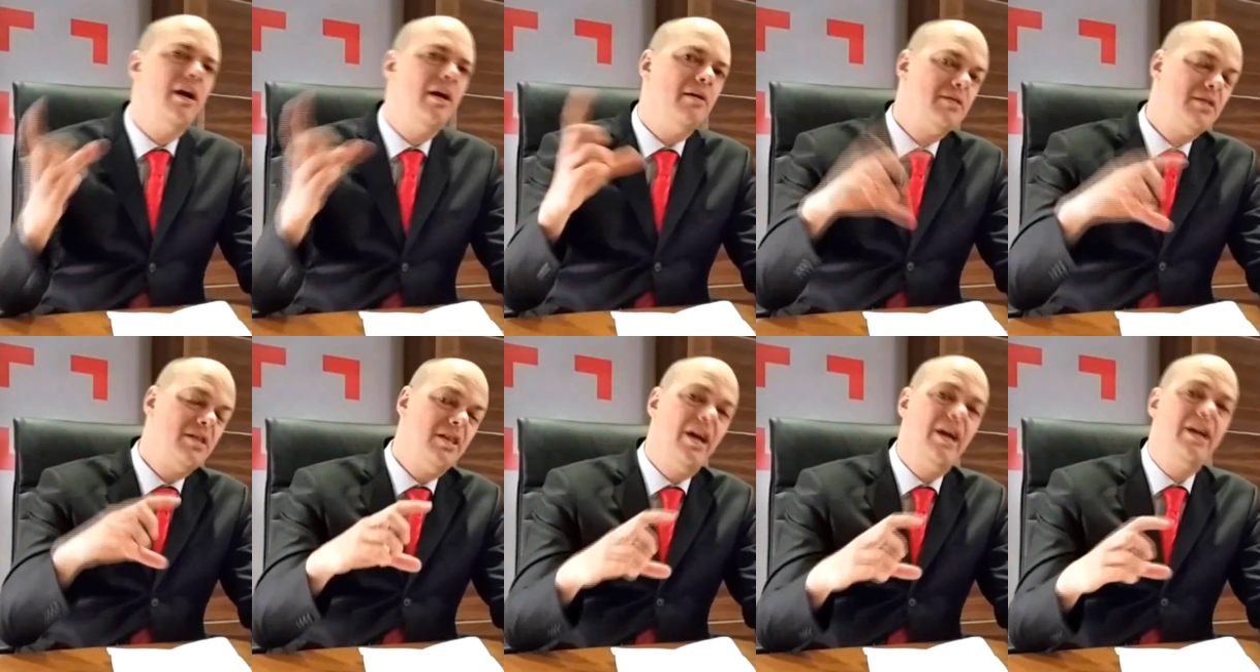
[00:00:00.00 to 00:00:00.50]
a
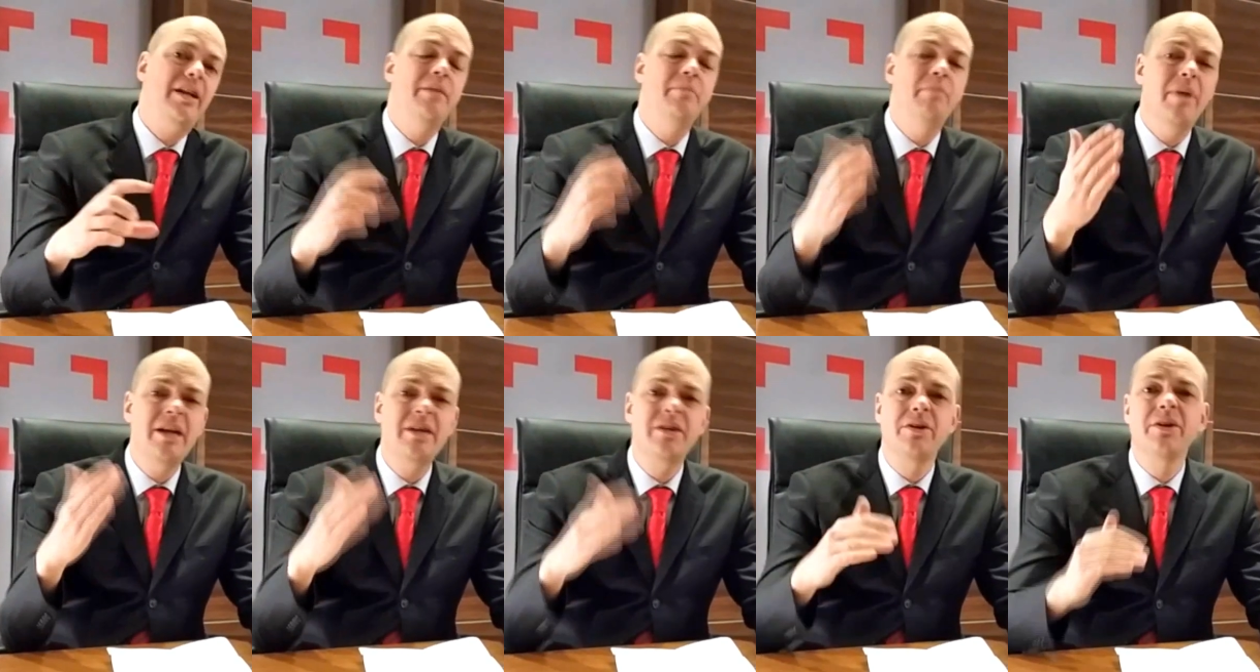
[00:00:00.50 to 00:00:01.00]
slightly
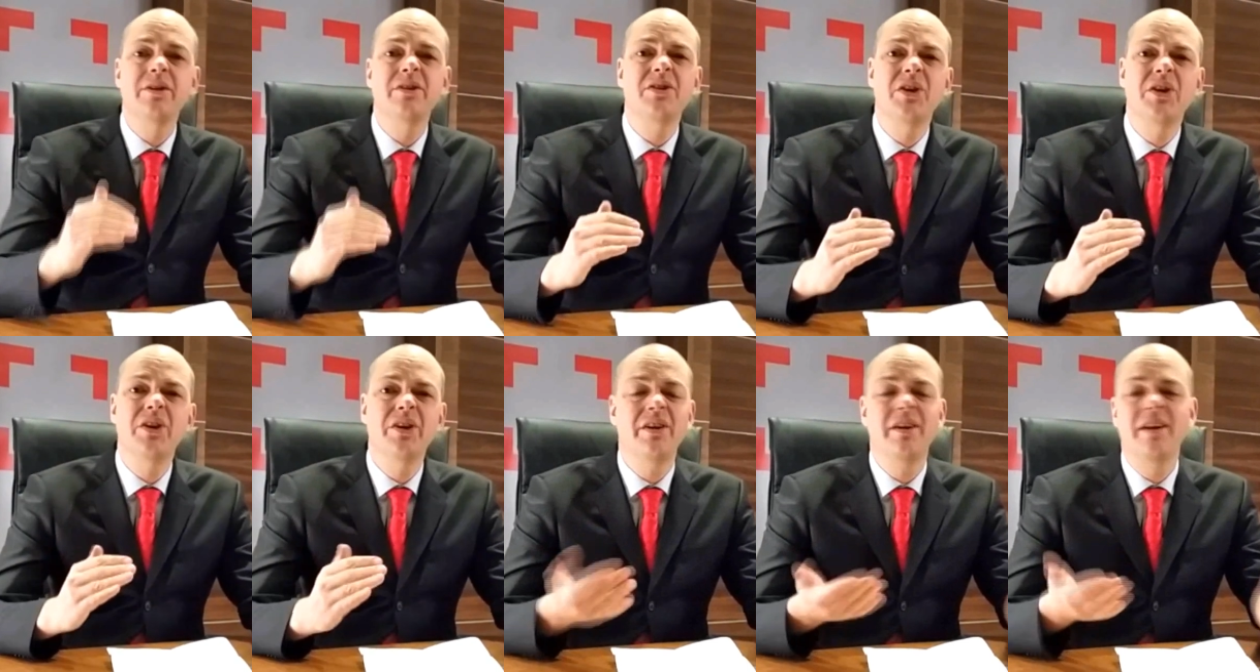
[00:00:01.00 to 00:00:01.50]
better
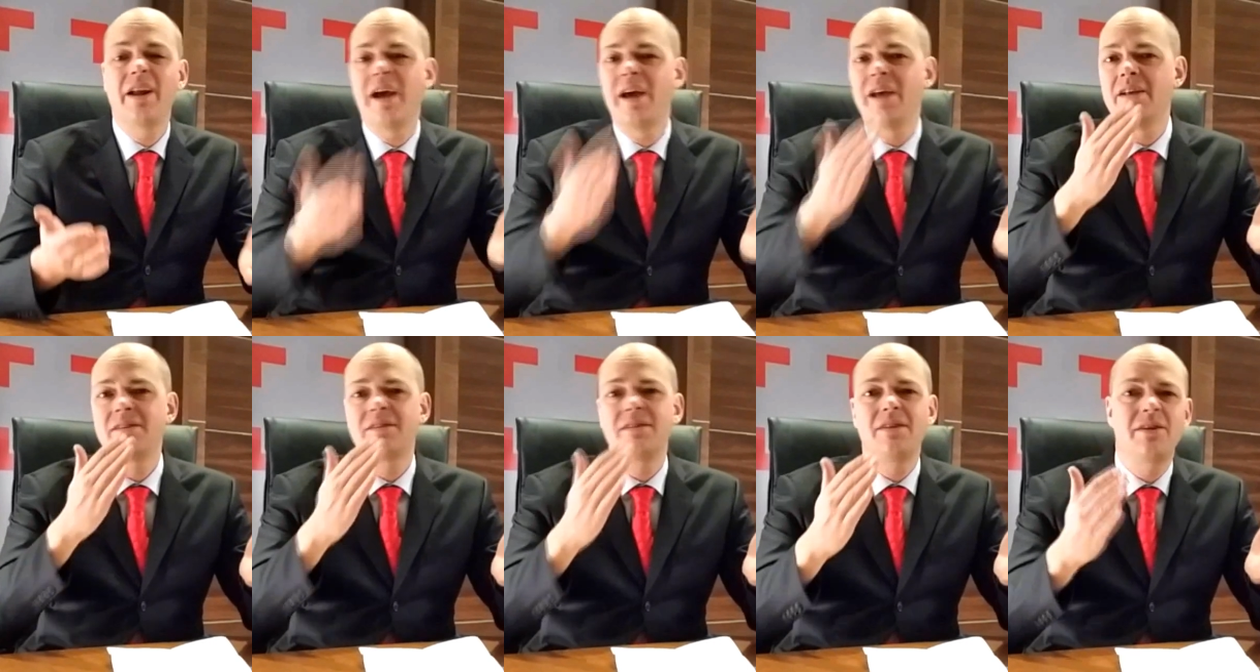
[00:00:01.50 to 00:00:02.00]
return
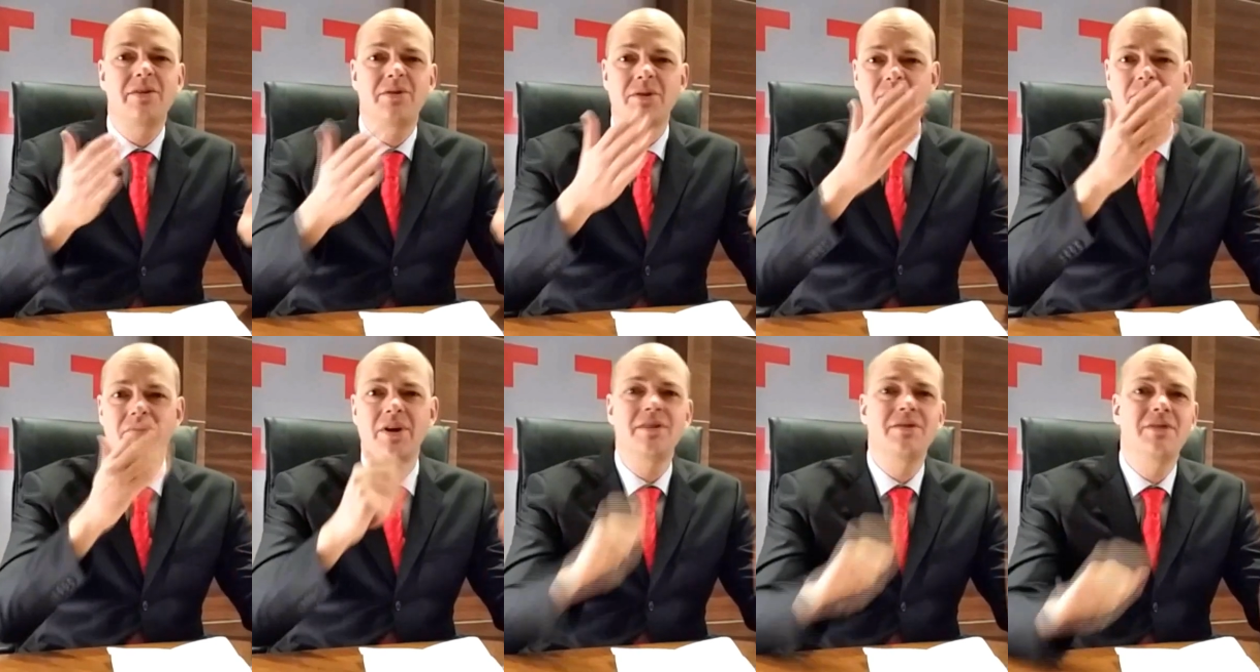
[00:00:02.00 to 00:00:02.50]
as
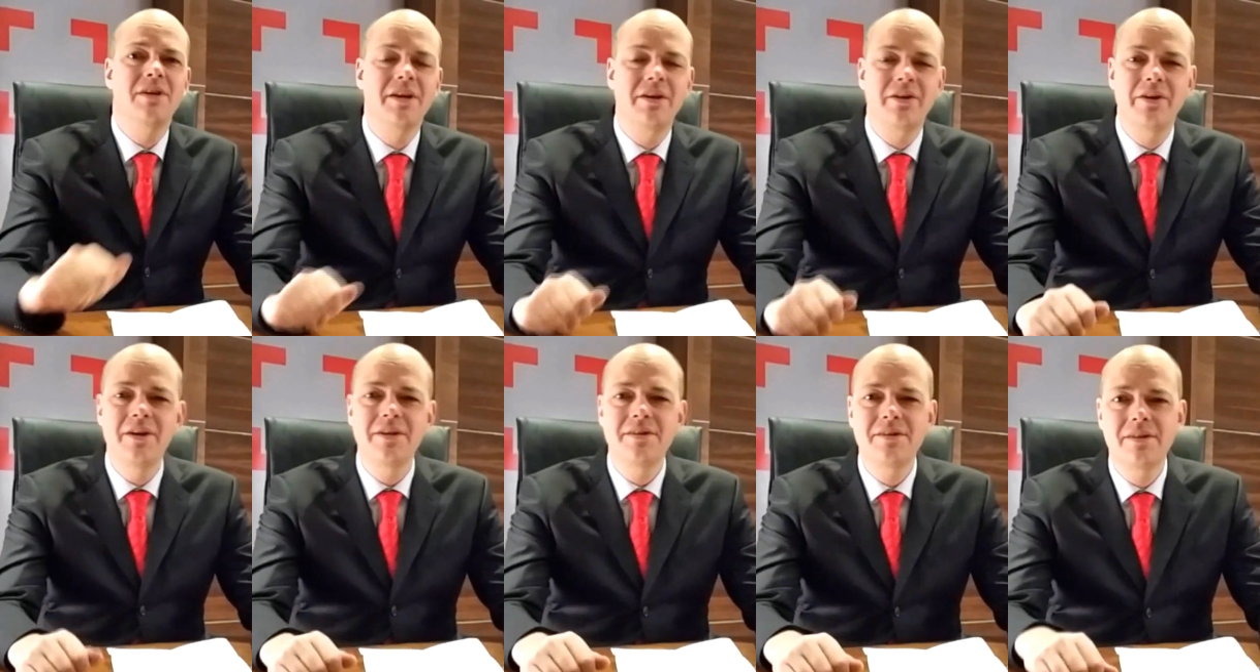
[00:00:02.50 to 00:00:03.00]
interest rates
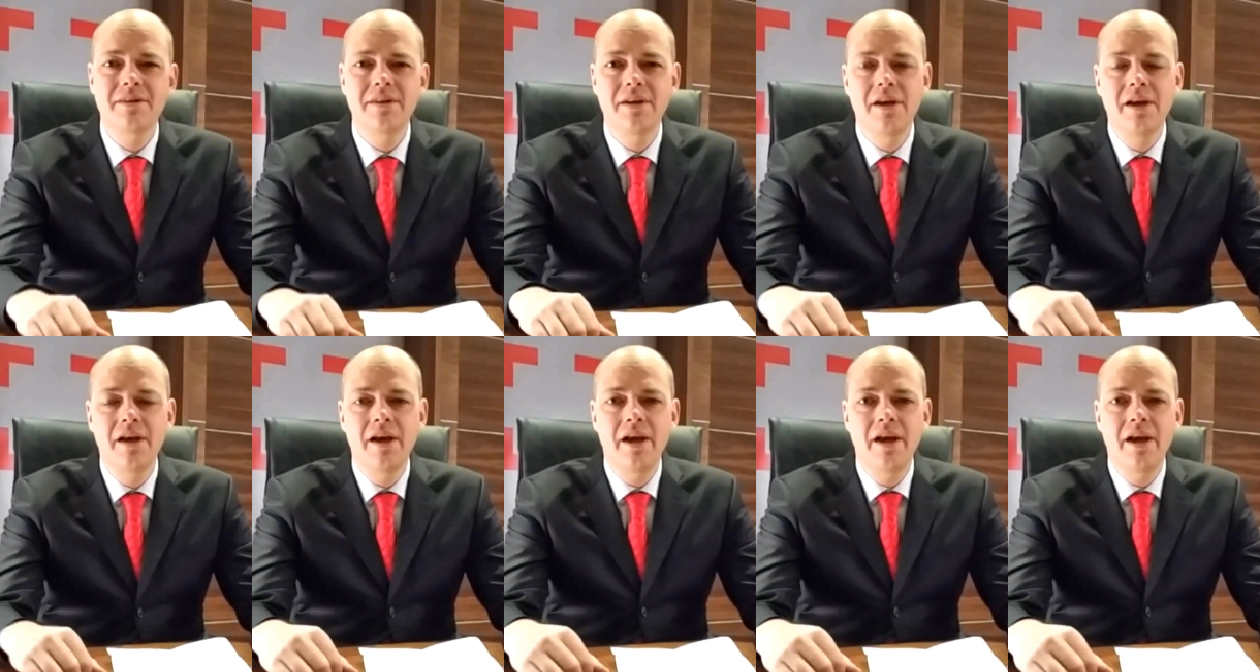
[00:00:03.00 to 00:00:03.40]
increase.